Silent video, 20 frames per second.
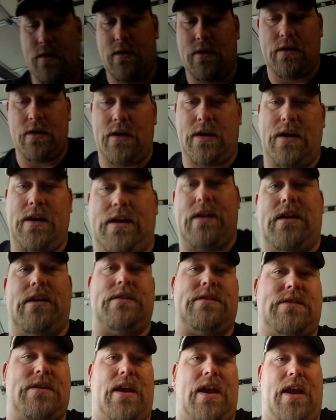it
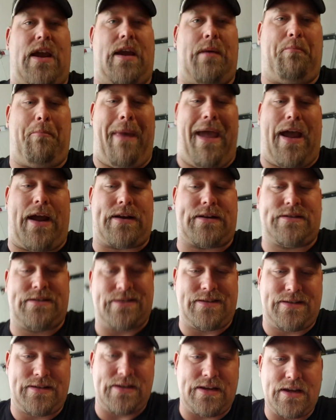is a Max
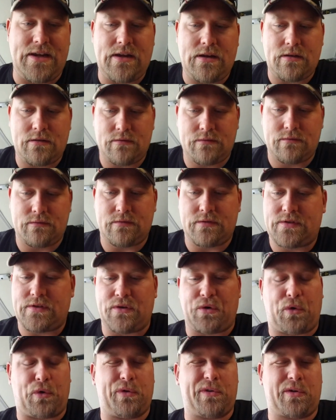Z. It's an
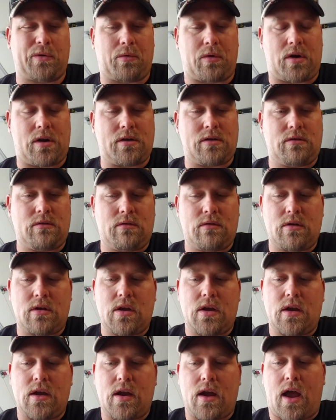older one.
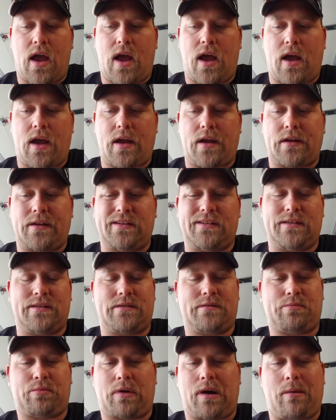It's
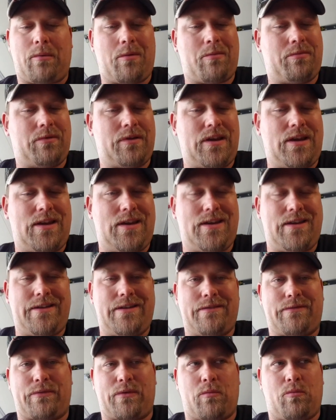probably,
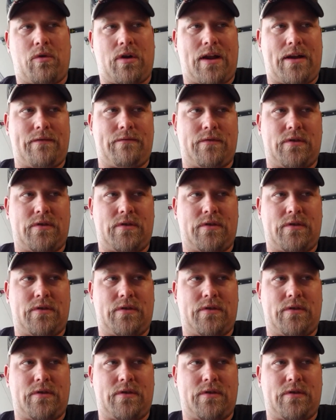from what I've done